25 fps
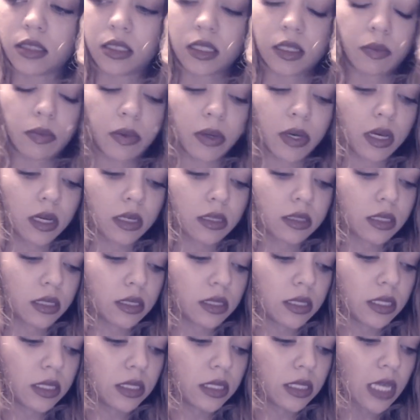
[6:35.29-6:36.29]
depict
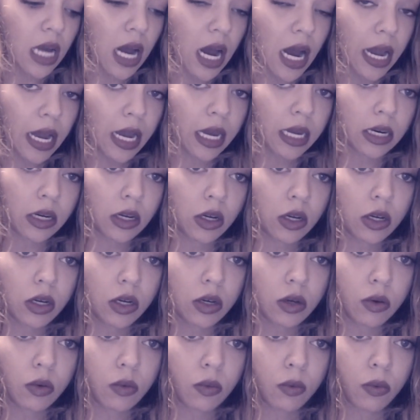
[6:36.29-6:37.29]
and decide
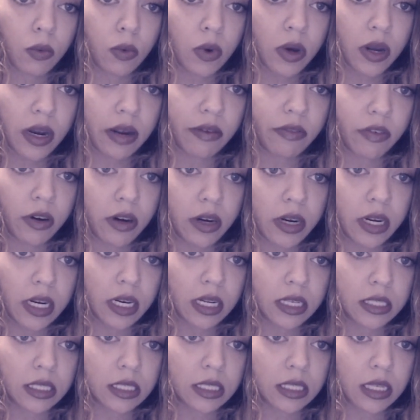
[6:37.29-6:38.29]
whatever it
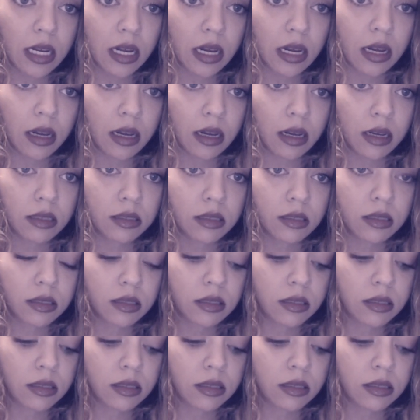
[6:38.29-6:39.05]
is that